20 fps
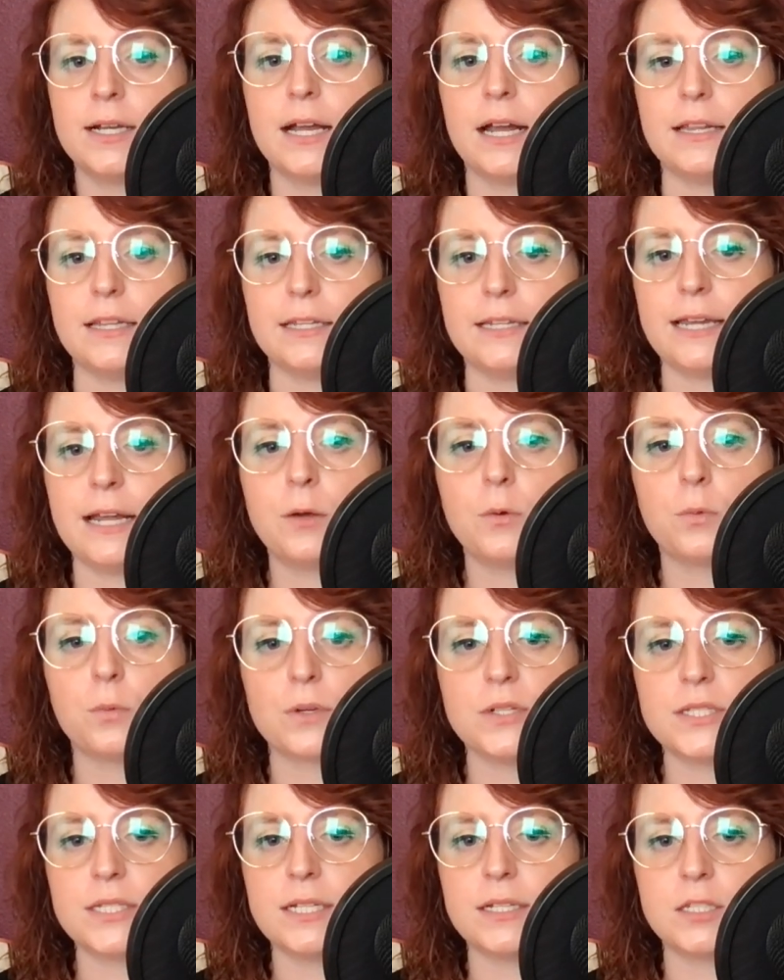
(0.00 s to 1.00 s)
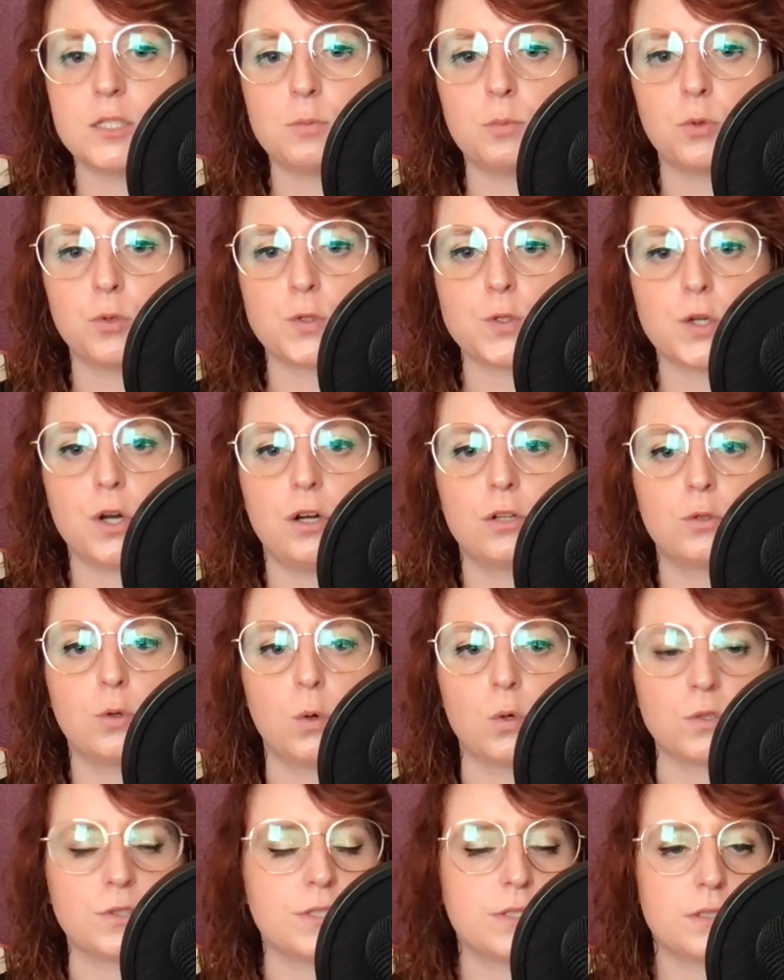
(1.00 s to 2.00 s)
and the neck-risking sports car
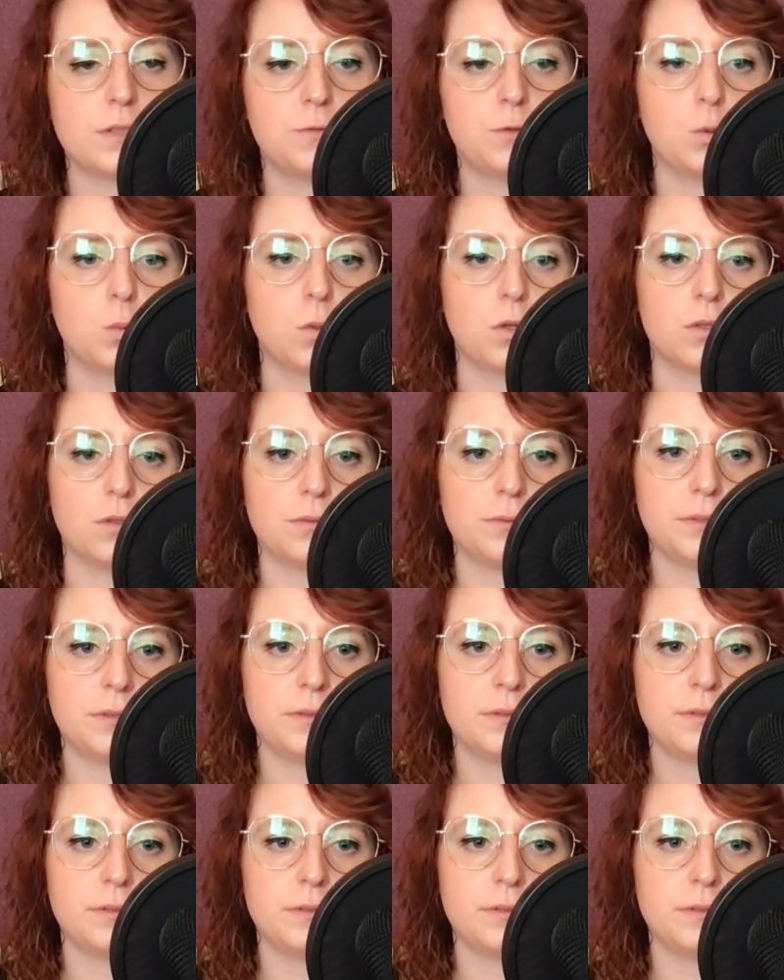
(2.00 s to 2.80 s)
courses of the world.